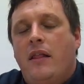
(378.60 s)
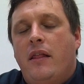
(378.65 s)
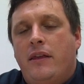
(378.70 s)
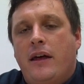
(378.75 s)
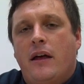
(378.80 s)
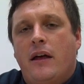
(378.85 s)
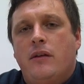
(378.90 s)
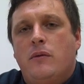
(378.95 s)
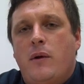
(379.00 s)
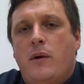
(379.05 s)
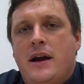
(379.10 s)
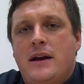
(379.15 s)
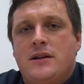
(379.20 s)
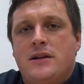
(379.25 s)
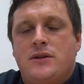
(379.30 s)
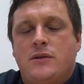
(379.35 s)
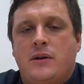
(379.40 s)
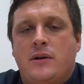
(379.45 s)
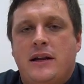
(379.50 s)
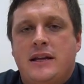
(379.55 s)
The other way to
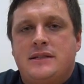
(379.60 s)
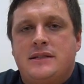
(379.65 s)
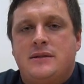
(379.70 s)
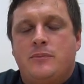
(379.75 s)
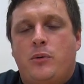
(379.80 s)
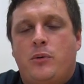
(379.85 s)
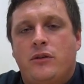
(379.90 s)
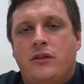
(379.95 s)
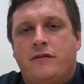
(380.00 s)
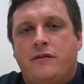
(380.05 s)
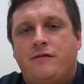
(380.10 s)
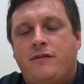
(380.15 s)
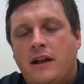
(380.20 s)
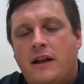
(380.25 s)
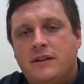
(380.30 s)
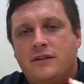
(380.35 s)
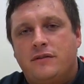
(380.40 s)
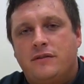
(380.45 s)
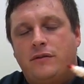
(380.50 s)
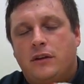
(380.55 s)
do it is to put the
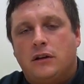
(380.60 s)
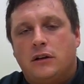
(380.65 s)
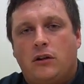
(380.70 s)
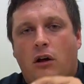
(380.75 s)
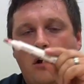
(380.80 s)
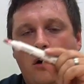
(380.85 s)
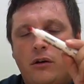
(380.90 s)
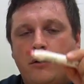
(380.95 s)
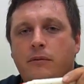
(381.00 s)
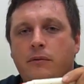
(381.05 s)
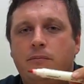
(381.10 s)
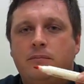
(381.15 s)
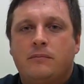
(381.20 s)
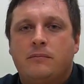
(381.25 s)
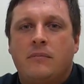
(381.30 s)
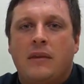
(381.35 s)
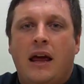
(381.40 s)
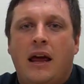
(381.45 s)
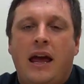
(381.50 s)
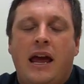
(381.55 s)
funds of the loan
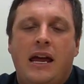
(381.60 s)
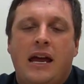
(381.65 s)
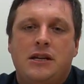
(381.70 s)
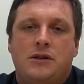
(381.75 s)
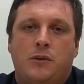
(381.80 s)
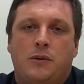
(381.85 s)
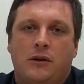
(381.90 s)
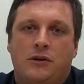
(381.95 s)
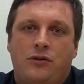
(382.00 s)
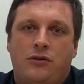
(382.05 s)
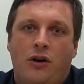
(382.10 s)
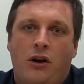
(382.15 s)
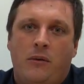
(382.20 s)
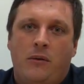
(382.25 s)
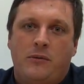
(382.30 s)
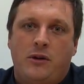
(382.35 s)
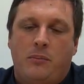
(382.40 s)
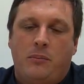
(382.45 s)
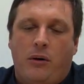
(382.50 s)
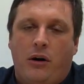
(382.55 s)
into a
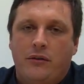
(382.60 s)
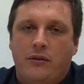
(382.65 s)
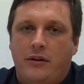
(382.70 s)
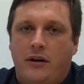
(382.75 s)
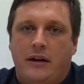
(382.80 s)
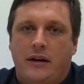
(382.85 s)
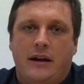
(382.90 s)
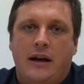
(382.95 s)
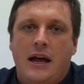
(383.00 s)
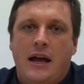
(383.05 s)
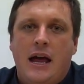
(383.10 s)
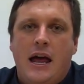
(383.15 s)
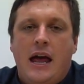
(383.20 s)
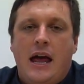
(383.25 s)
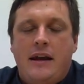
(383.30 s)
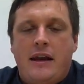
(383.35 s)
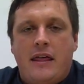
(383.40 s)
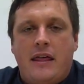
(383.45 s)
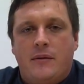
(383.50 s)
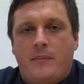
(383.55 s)
term deposit.
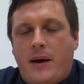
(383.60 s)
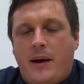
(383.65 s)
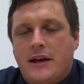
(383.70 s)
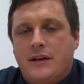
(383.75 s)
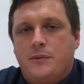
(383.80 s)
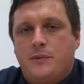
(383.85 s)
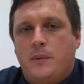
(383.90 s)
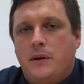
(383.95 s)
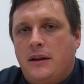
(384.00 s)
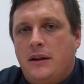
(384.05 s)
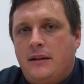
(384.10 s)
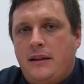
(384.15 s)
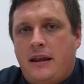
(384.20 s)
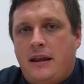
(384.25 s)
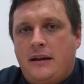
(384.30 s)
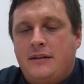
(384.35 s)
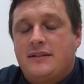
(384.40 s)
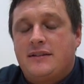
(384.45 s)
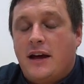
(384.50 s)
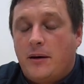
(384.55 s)
Now
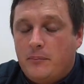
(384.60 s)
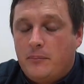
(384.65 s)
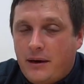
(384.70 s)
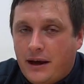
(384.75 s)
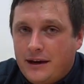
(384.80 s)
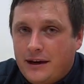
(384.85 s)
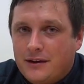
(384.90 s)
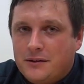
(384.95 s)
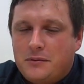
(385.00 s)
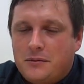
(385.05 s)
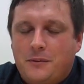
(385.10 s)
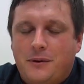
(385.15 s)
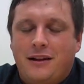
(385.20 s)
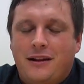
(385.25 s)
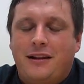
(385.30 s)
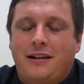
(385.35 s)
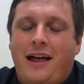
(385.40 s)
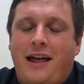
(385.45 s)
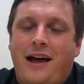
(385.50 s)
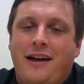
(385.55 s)
some banks
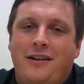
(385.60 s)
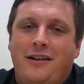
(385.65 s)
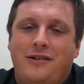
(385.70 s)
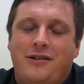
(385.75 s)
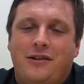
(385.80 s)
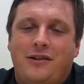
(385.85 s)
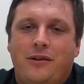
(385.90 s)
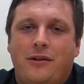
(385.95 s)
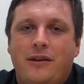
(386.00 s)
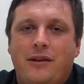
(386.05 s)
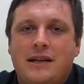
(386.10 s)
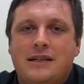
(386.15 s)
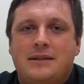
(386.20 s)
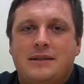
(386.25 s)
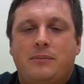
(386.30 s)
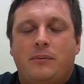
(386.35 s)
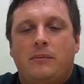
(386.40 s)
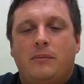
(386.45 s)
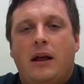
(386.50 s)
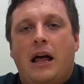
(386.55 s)
will allow you to do
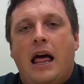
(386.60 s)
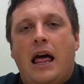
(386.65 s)
this.